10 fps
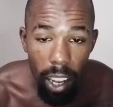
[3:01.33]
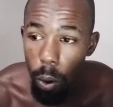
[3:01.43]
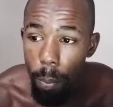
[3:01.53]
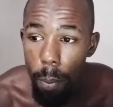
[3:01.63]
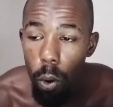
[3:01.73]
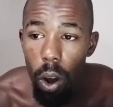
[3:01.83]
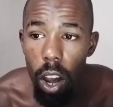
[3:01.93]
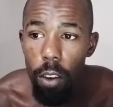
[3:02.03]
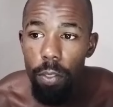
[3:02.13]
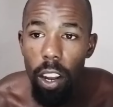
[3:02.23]
That's why
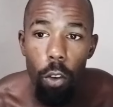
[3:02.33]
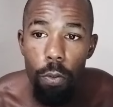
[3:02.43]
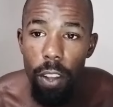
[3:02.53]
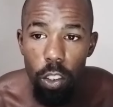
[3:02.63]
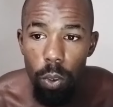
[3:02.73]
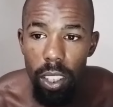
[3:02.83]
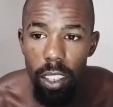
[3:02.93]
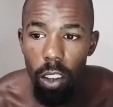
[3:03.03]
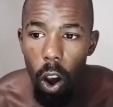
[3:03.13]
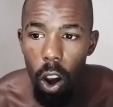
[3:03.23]
people that are infested with
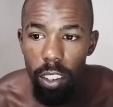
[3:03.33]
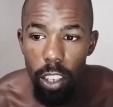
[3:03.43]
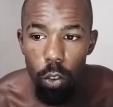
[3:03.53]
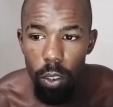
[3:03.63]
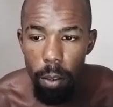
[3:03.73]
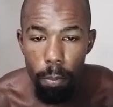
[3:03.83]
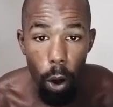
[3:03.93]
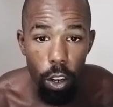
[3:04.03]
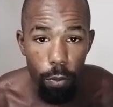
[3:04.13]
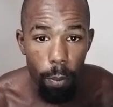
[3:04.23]
this are literally
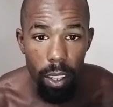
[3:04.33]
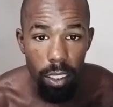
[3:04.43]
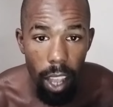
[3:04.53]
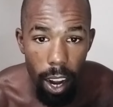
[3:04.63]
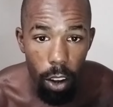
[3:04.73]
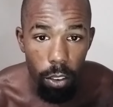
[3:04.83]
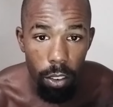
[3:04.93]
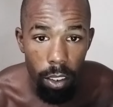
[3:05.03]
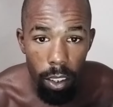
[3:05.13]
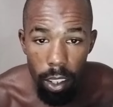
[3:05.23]
burning from the inside
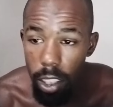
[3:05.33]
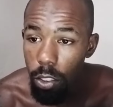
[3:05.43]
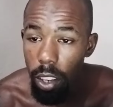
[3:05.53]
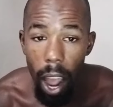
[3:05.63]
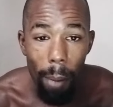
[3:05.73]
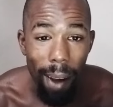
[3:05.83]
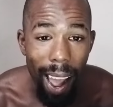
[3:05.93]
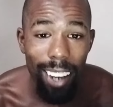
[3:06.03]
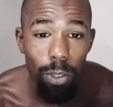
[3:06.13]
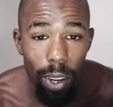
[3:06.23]
out. Literally, I'm
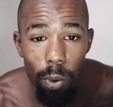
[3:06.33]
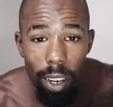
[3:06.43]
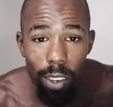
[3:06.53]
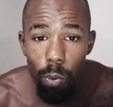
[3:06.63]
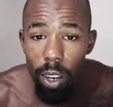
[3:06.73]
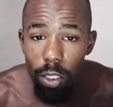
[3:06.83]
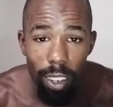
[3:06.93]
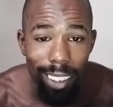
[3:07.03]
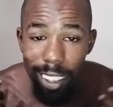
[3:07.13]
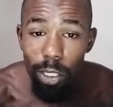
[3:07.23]
hot, so I ain't wearing no
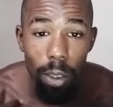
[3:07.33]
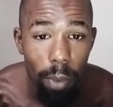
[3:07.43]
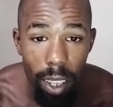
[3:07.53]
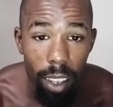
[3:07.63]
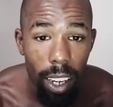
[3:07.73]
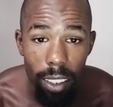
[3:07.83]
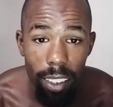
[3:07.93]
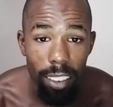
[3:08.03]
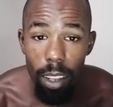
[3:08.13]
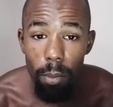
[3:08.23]
shirt. I said, you know what, man, y'all don't have to
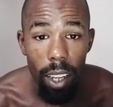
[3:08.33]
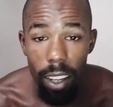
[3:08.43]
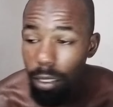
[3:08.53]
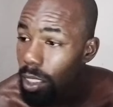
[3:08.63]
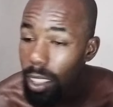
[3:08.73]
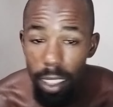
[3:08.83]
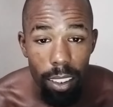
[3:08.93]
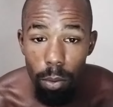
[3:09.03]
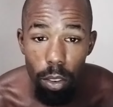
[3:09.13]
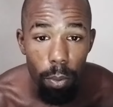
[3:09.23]
accept me how it really
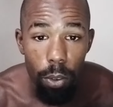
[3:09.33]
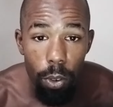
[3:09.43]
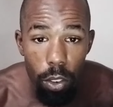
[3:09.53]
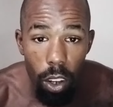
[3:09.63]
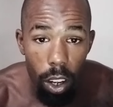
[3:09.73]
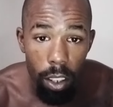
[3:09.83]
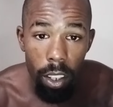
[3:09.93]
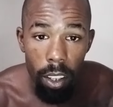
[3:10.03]
is. I'm just being real with y'all.